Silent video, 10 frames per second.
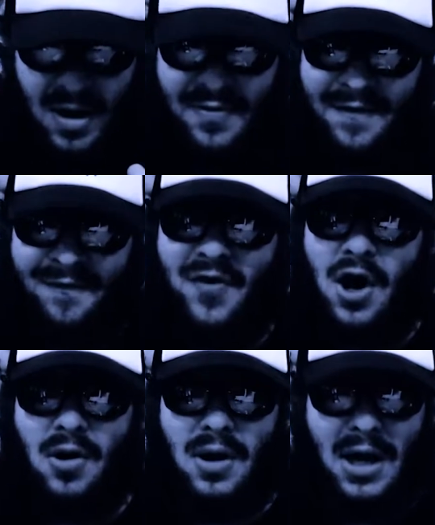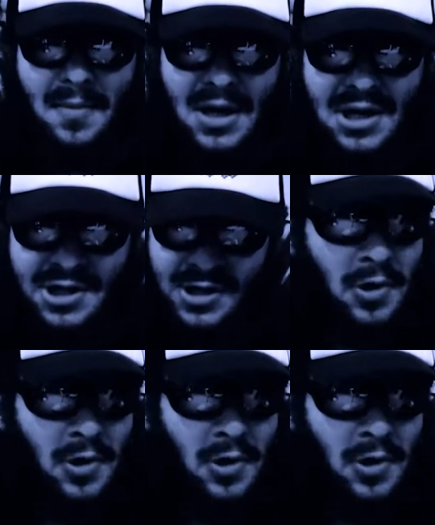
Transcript: whatever the fuck her name is,